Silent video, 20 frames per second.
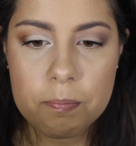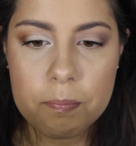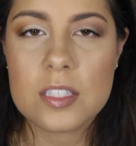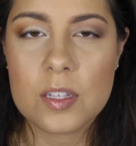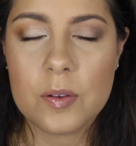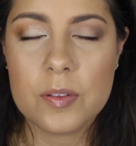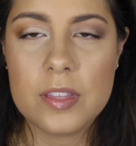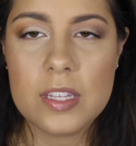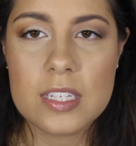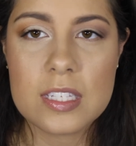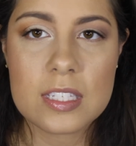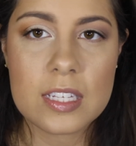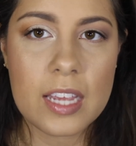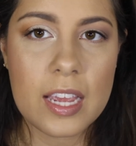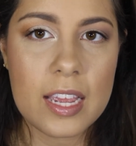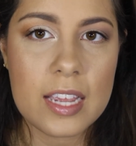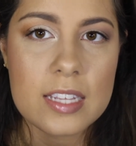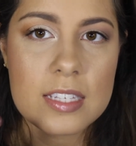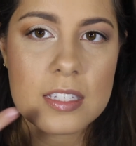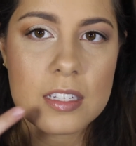So in this
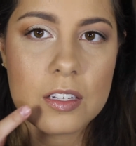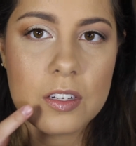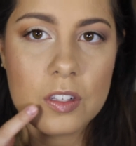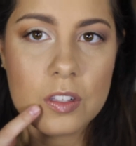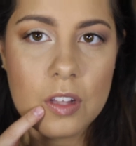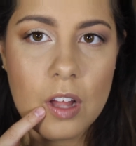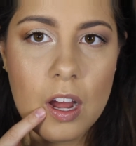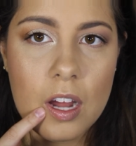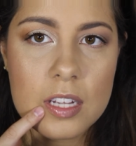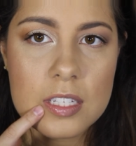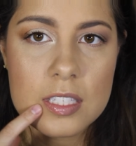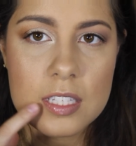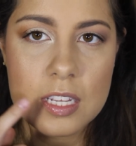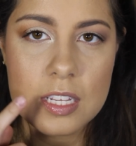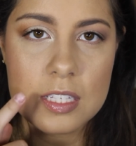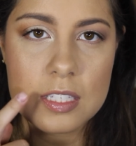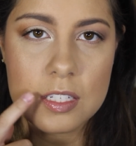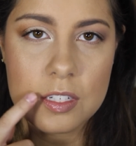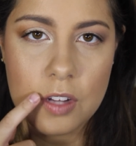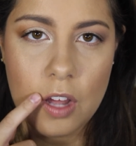case, gloss
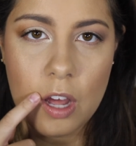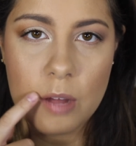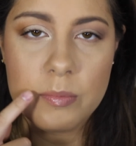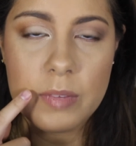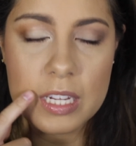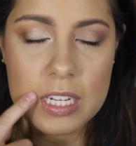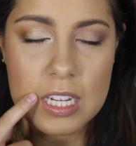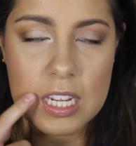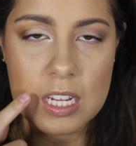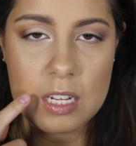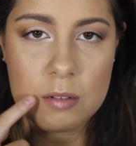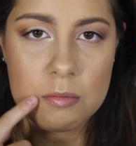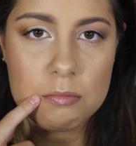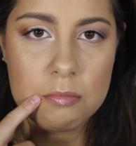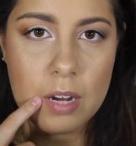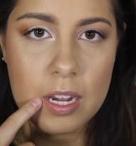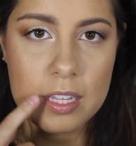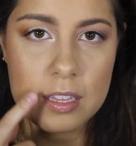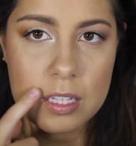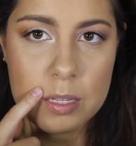is not making
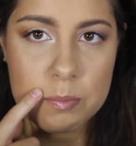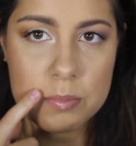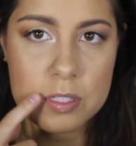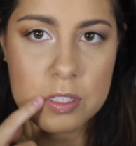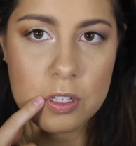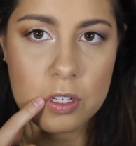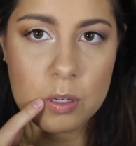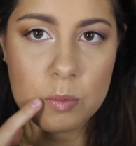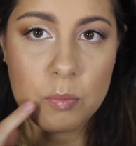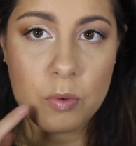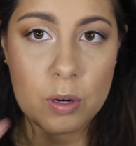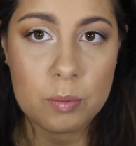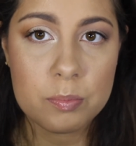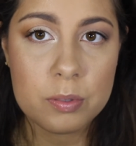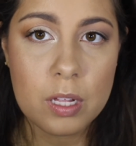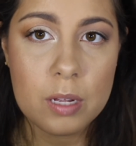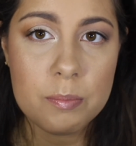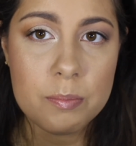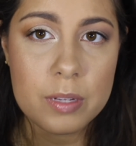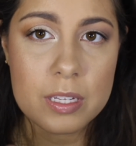my lips look more
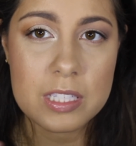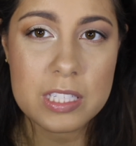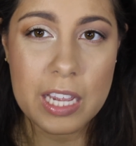plump.